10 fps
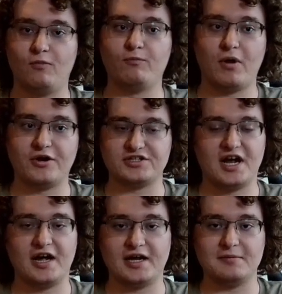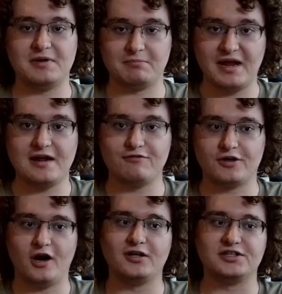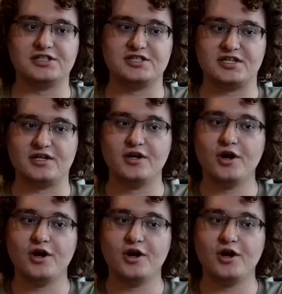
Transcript: part time and pay for college and